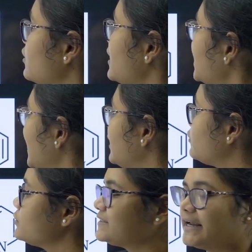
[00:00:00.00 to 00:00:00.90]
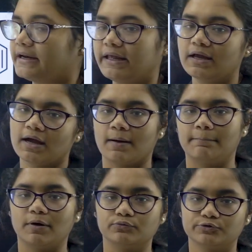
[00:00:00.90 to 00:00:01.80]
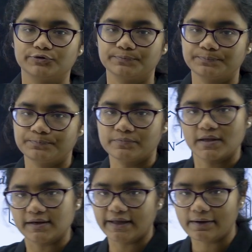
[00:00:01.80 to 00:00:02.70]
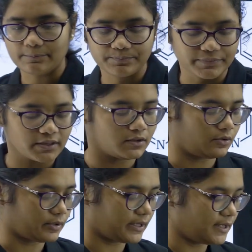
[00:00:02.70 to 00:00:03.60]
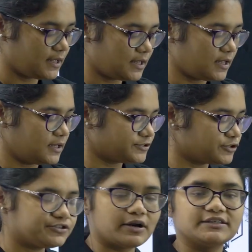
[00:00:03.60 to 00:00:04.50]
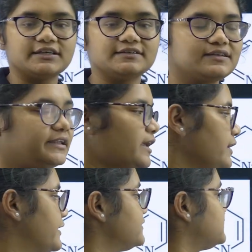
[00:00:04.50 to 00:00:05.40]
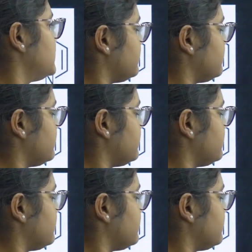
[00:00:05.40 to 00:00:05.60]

all are heterocyclic compounds clear okay so structure is clear let us